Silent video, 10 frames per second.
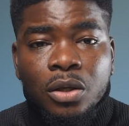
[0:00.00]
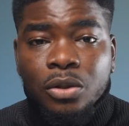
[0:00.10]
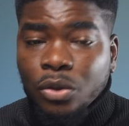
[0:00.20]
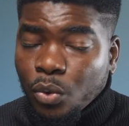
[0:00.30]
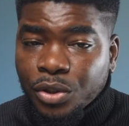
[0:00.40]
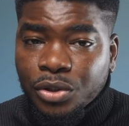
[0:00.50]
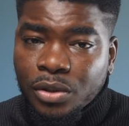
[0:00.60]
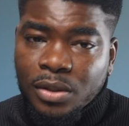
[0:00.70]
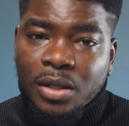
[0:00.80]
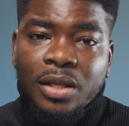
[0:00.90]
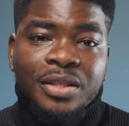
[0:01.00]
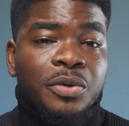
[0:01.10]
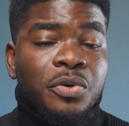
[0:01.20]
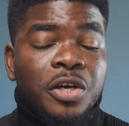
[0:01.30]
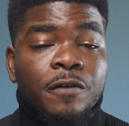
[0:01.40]
your questions.
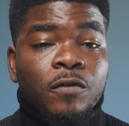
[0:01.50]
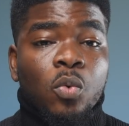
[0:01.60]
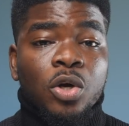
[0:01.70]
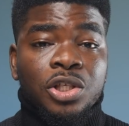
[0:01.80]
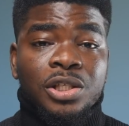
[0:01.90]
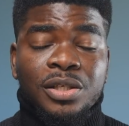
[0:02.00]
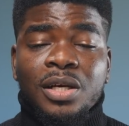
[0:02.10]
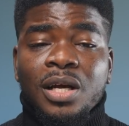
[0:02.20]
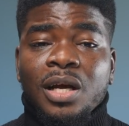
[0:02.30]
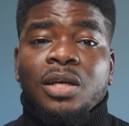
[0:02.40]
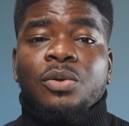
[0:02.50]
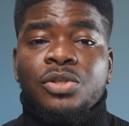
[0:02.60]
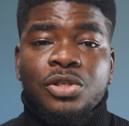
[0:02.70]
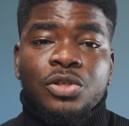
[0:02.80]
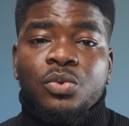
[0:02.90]
Thank you again for watching, and I'll
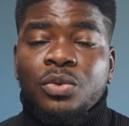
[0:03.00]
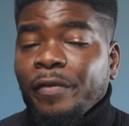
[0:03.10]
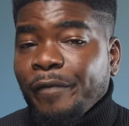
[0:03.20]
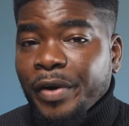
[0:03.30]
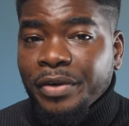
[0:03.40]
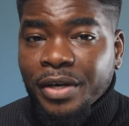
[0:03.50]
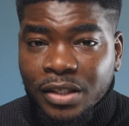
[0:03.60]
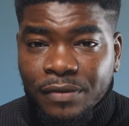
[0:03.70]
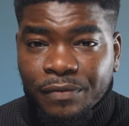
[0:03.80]
see you in the very next